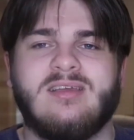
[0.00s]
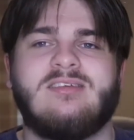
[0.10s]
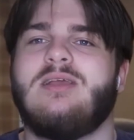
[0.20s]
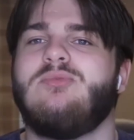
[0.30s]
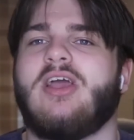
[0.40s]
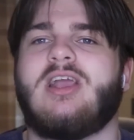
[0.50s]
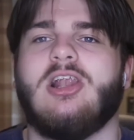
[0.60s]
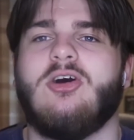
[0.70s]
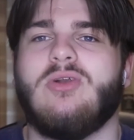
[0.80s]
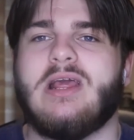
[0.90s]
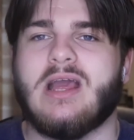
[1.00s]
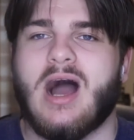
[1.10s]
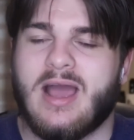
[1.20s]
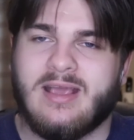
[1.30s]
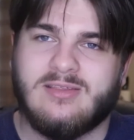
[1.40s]
Seems like a lovely
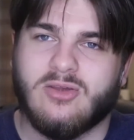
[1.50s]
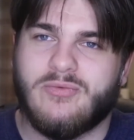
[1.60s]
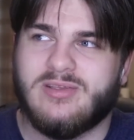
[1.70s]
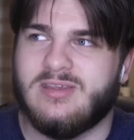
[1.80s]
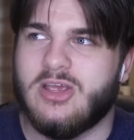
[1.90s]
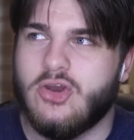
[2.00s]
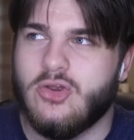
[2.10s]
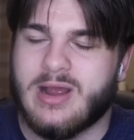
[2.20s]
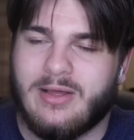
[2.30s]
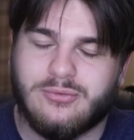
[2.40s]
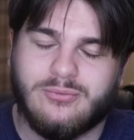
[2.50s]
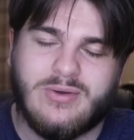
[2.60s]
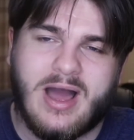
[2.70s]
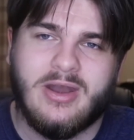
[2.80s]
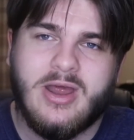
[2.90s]
guy. He's obviously a Newcastle
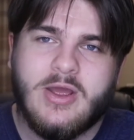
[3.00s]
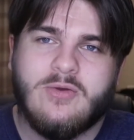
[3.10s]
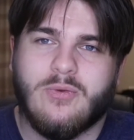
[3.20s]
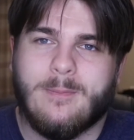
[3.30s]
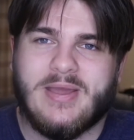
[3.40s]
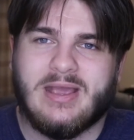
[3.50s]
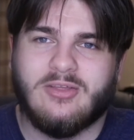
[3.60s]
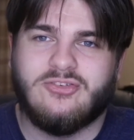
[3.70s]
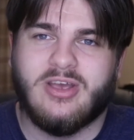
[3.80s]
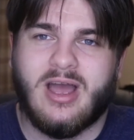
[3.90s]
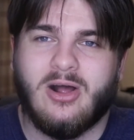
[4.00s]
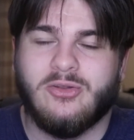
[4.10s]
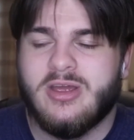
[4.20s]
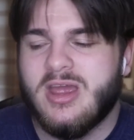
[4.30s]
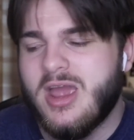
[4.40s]
fan from being a child.